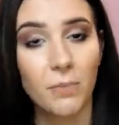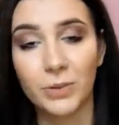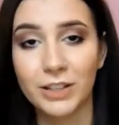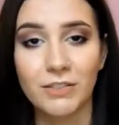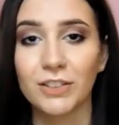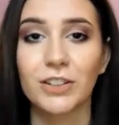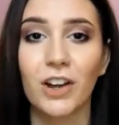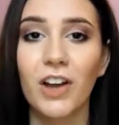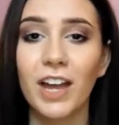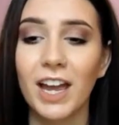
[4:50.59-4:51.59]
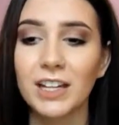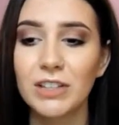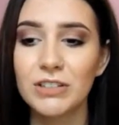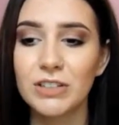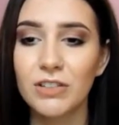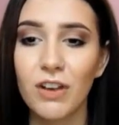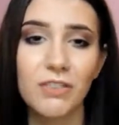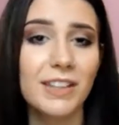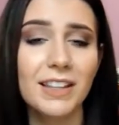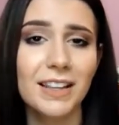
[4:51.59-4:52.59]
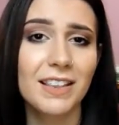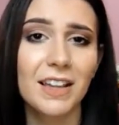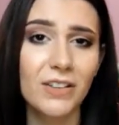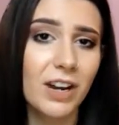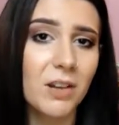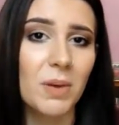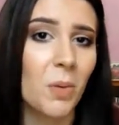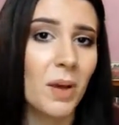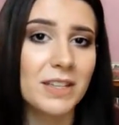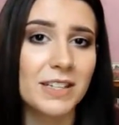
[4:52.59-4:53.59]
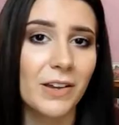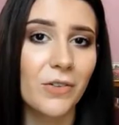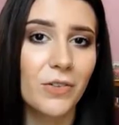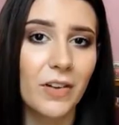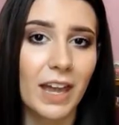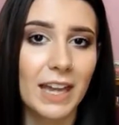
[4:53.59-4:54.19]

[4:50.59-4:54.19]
believe it or not, I used to not really think that great about myself.